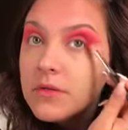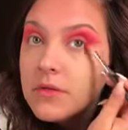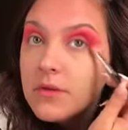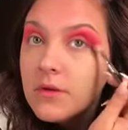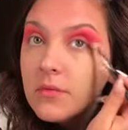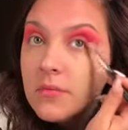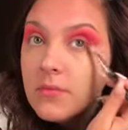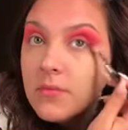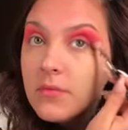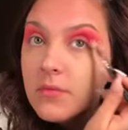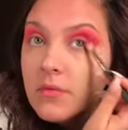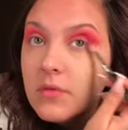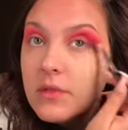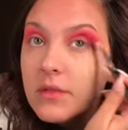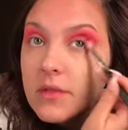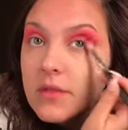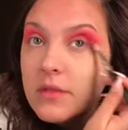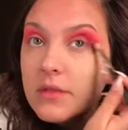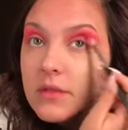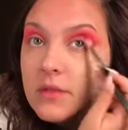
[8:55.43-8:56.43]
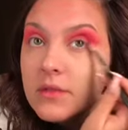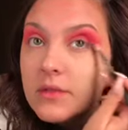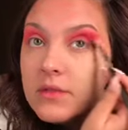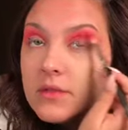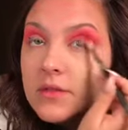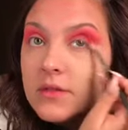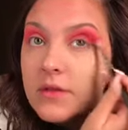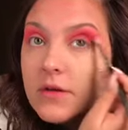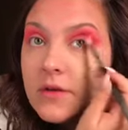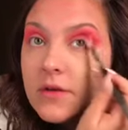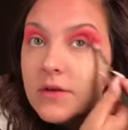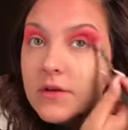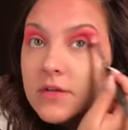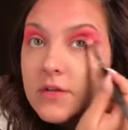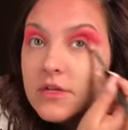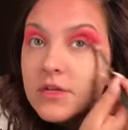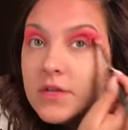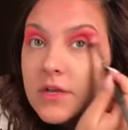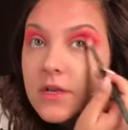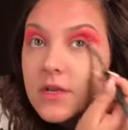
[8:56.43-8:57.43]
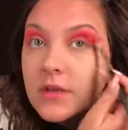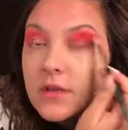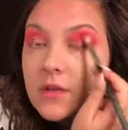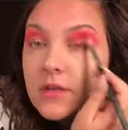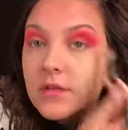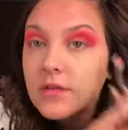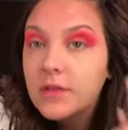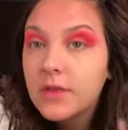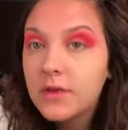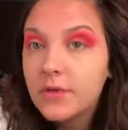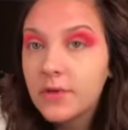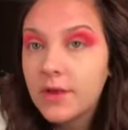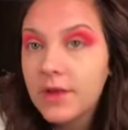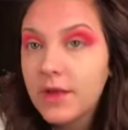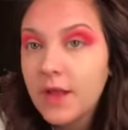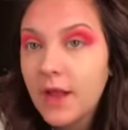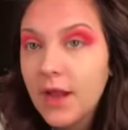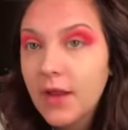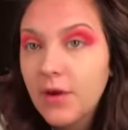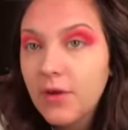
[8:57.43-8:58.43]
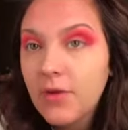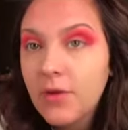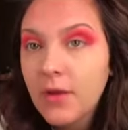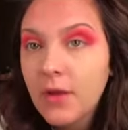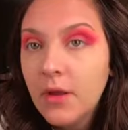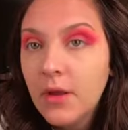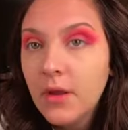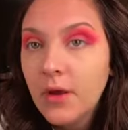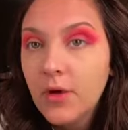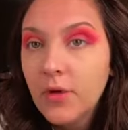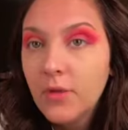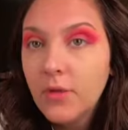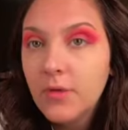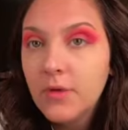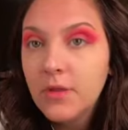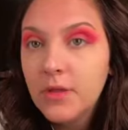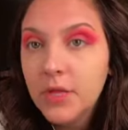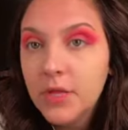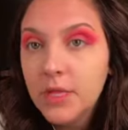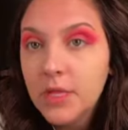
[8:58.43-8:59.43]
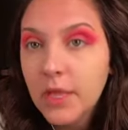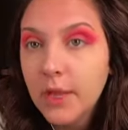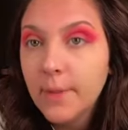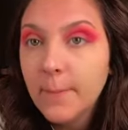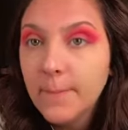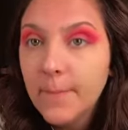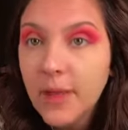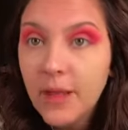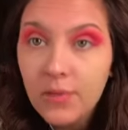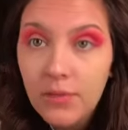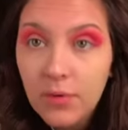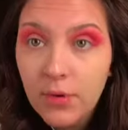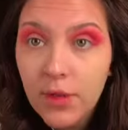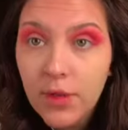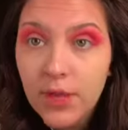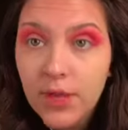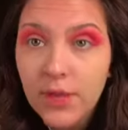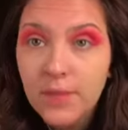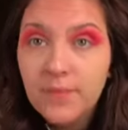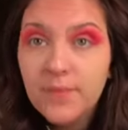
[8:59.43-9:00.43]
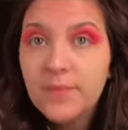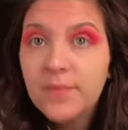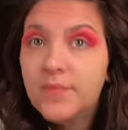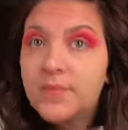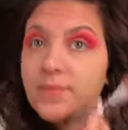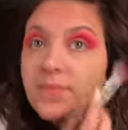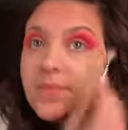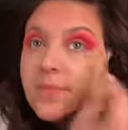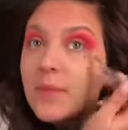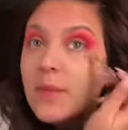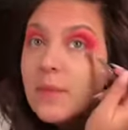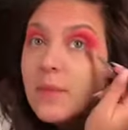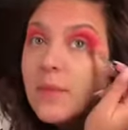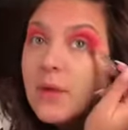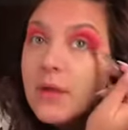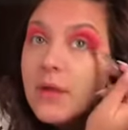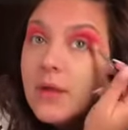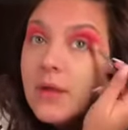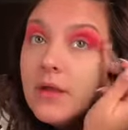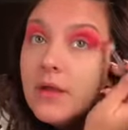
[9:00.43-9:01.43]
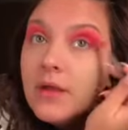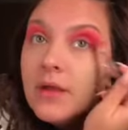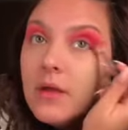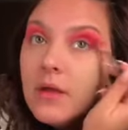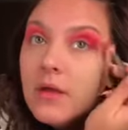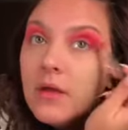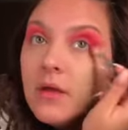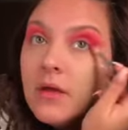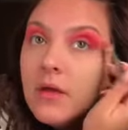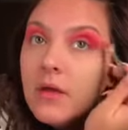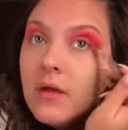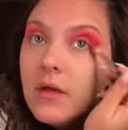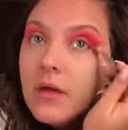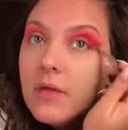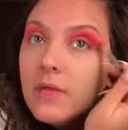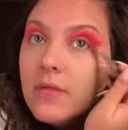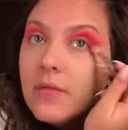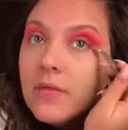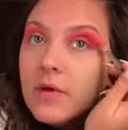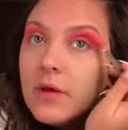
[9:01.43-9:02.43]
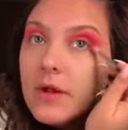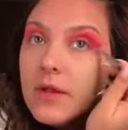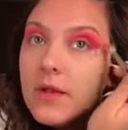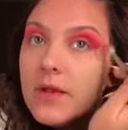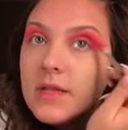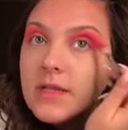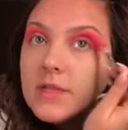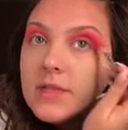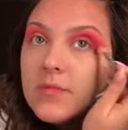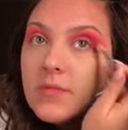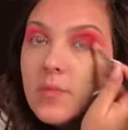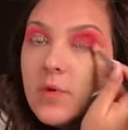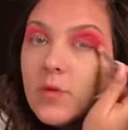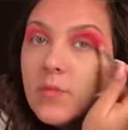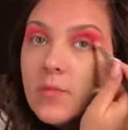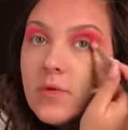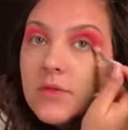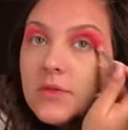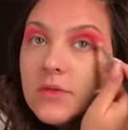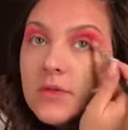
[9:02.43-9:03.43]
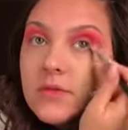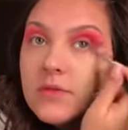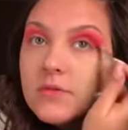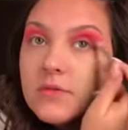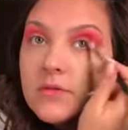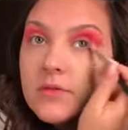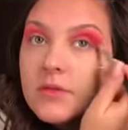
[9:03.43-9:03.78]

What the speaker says: Start blending this dark shade. Like right now, we're looking like bubble gum, but we're going to add some purple too,